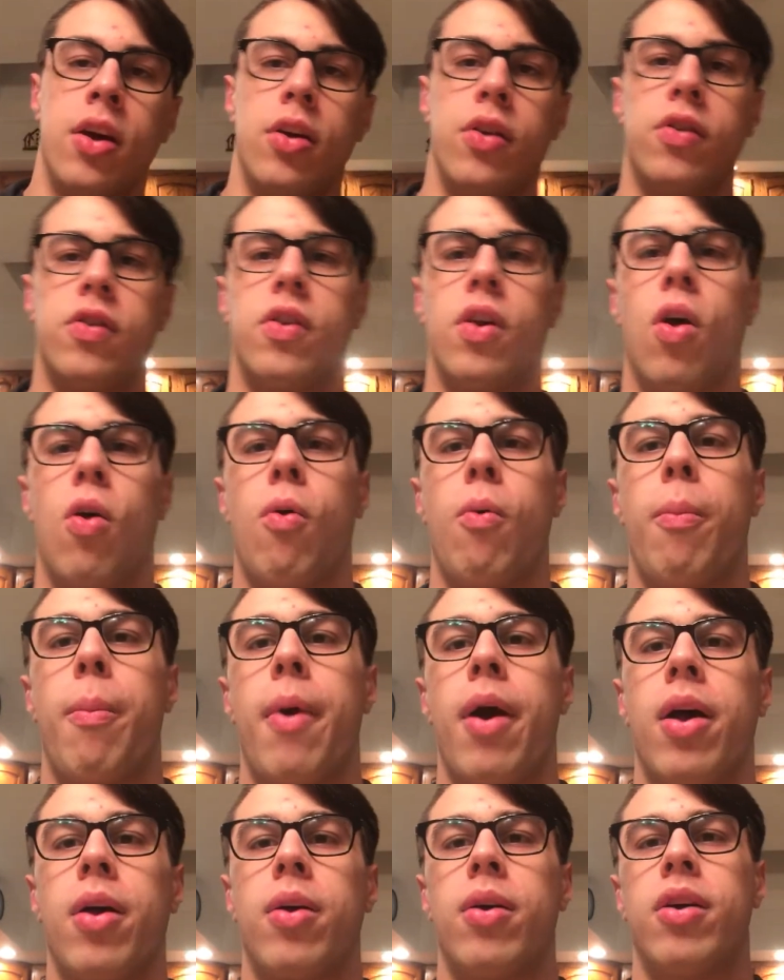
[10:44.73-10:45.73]
So
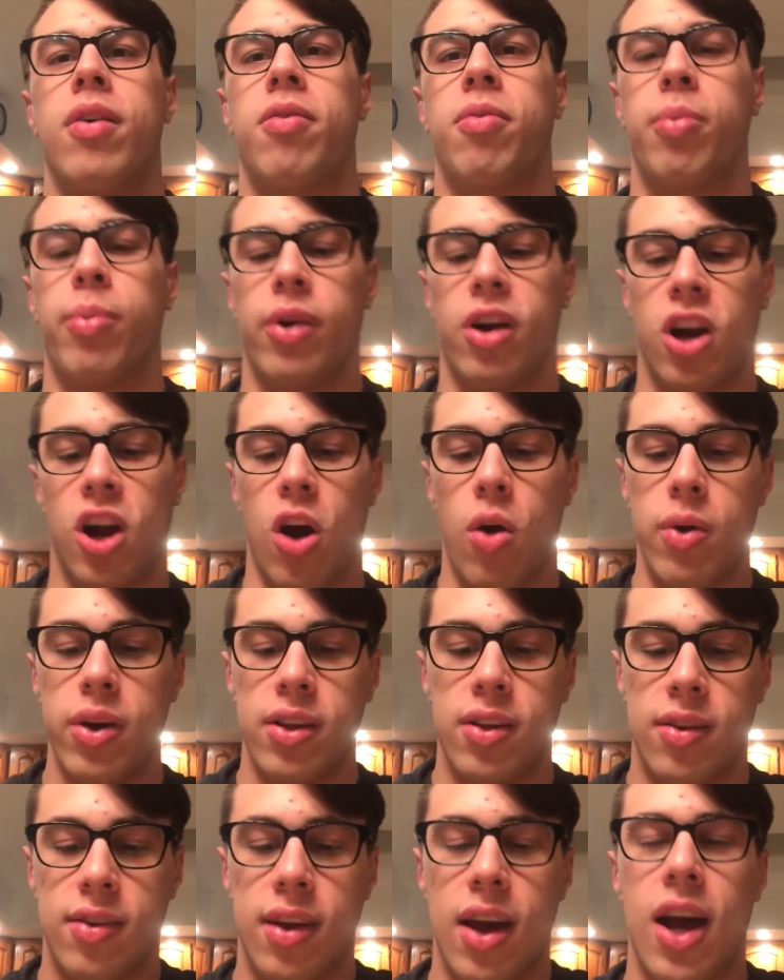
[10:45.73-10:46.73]
if we're going
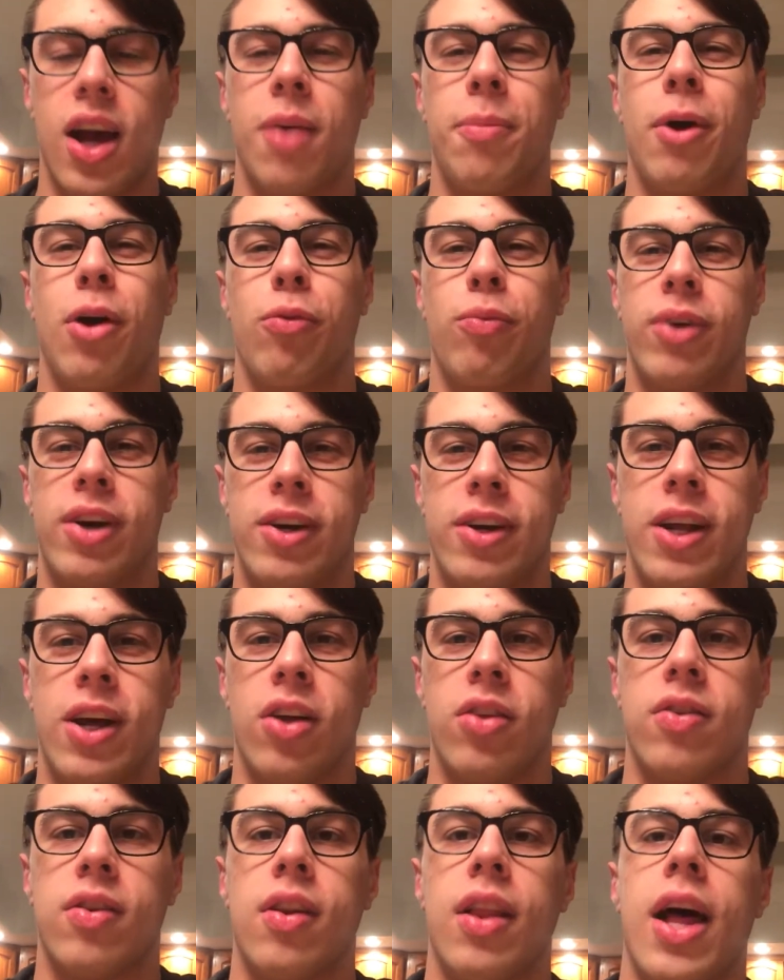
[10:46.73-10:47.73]
to talk about rear
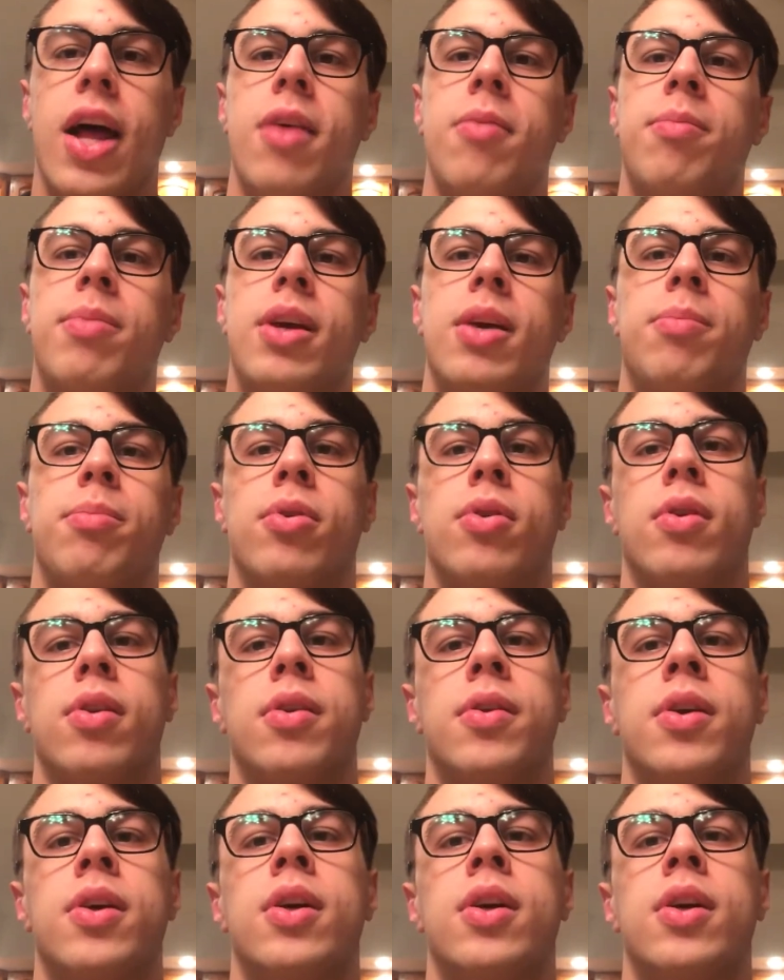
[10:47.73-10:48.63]
delts, a lot of people